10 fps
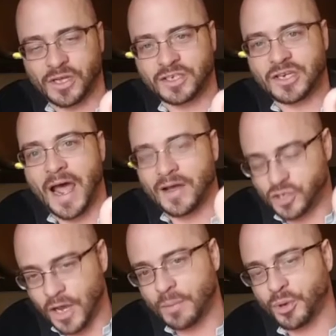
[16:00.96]
touchdowns,
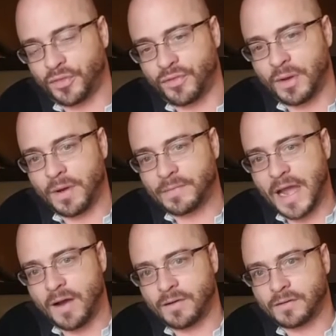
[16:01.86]
you got to put the thumb up
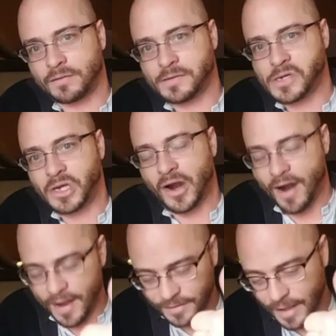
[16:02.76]
now. All
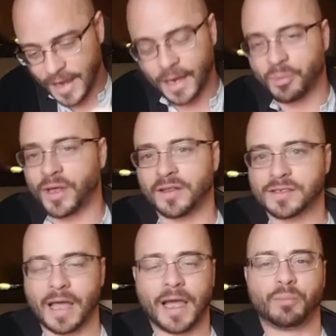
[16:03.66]
right? I got to play
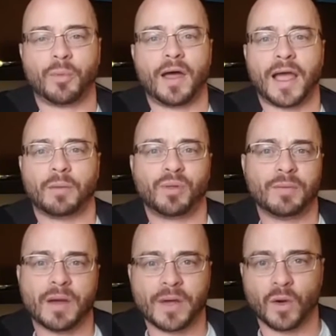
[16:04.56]
this. I got to play
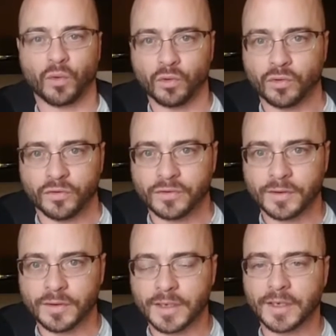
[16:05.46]
by my own rules.
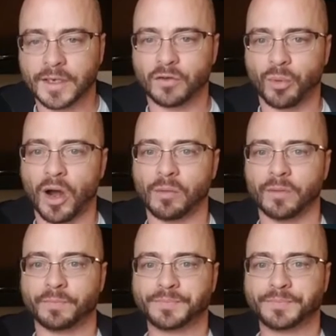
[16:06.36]
It's a problem.